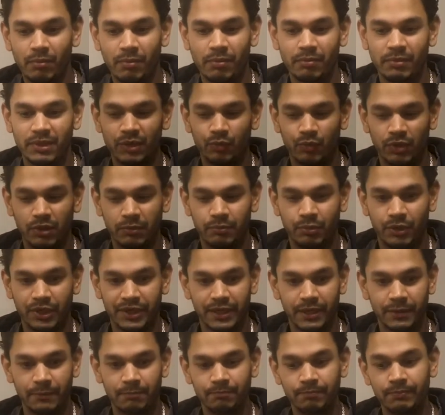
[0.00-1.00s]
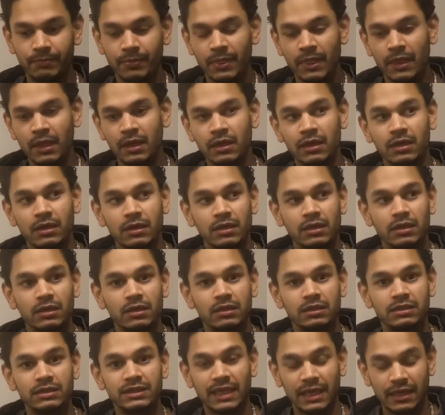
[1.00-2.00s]
probably wouldn't break it.
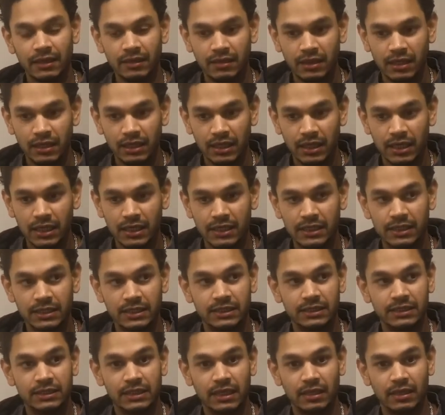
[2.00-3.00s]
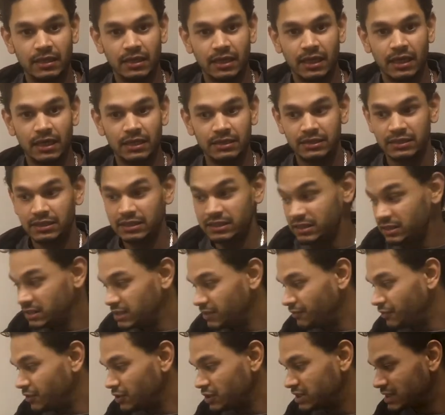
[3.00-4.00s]
Second thing is that this is
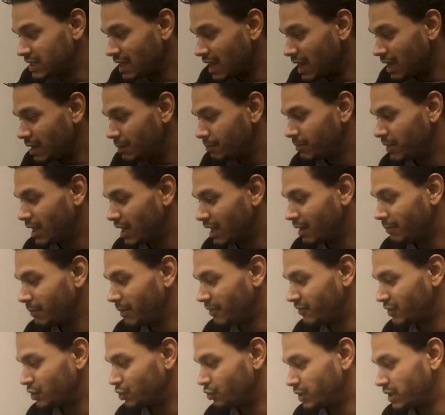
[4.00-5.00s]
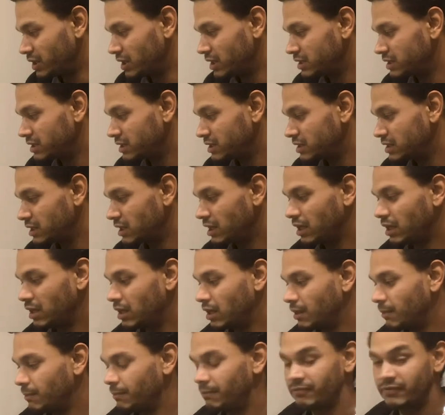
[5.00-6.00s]
the first time that I'm ever doing this.
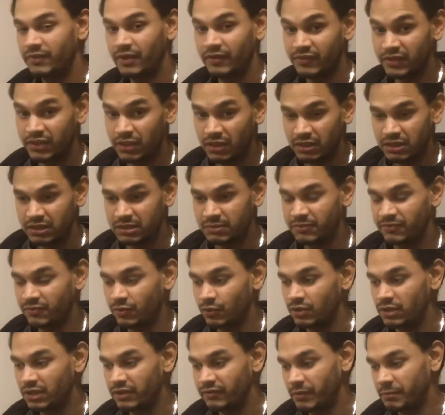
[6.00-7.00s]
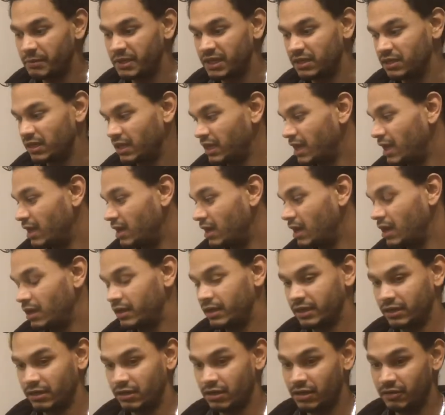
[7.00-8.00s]
Never done this before, never made
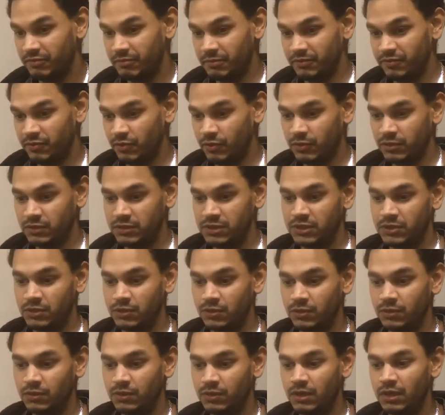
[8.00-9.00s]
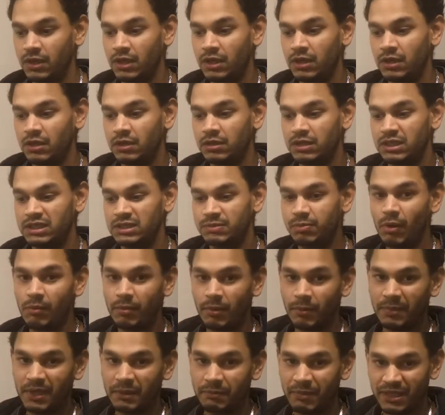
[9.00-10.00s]
an aircraft before. So there's
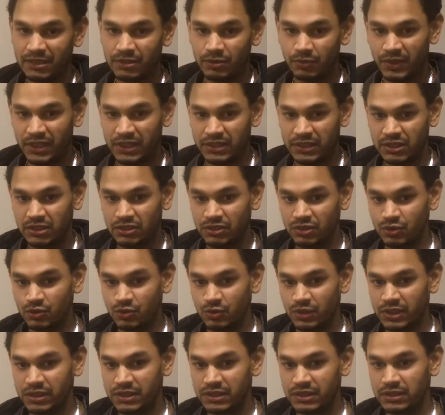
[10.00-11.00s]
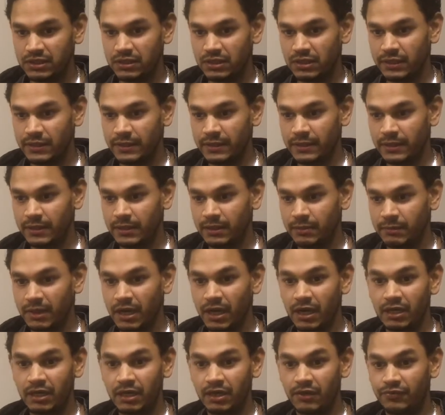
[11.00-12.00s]
probably better ways to do it.
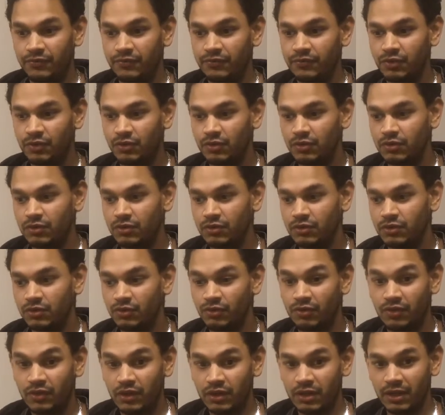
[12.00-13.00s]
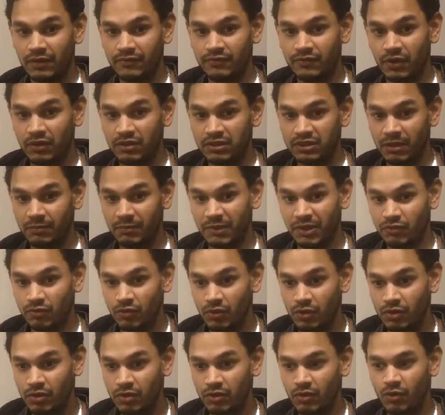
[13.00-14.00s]
And if you think I've done something
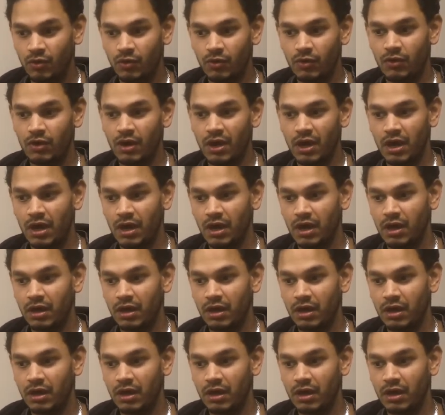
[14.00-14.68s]
wrong or